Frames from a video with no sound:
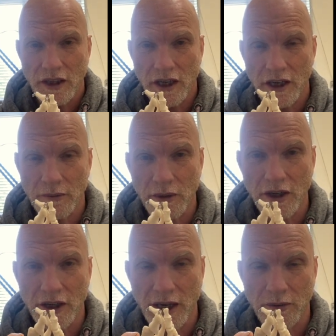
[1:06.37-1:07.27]
And a
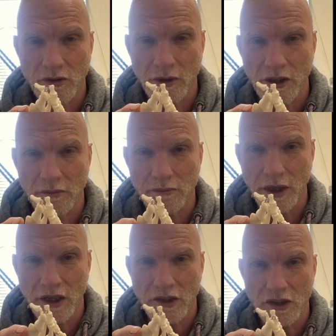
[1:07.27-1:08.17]
bunion happens when the
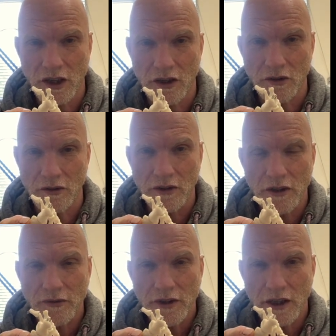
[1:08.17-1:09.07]
big toe
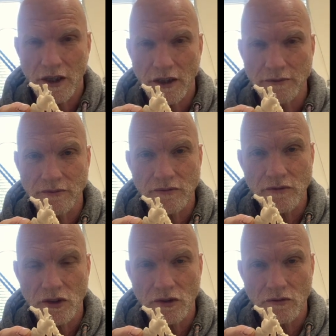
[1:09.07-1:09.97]

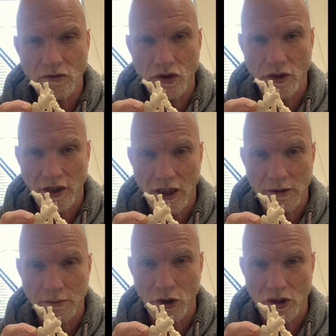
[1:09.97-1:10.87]
joint gets
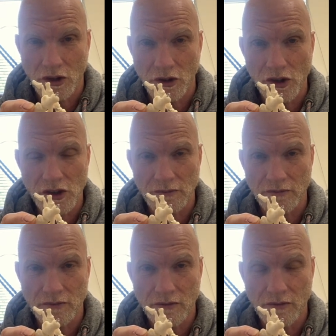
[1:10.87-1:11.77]
pushed across
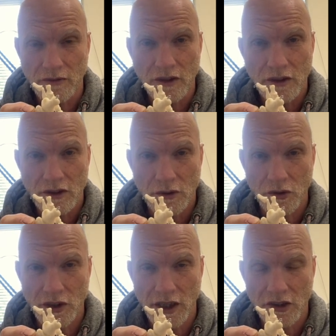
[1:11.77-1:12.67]
towards
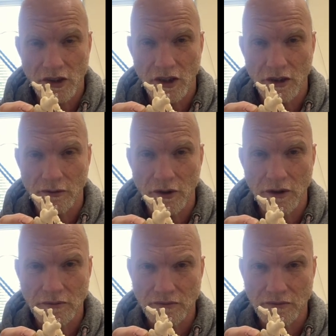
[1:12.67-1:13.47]
the outside of the foot.